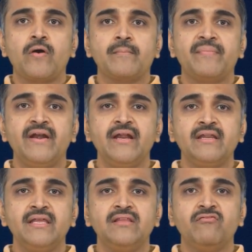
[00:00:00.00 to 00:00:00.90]

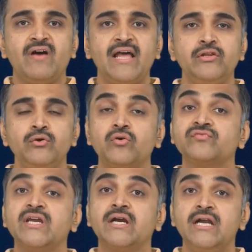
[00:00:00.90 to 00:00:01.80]
predicting the value of
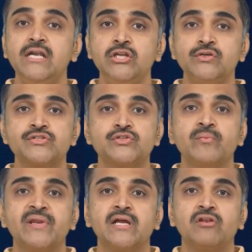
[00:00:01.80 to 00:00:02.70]
the continuous
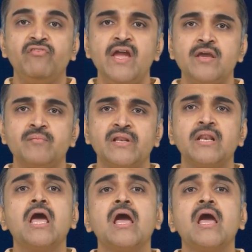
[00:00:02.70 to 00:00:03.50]
numerical variable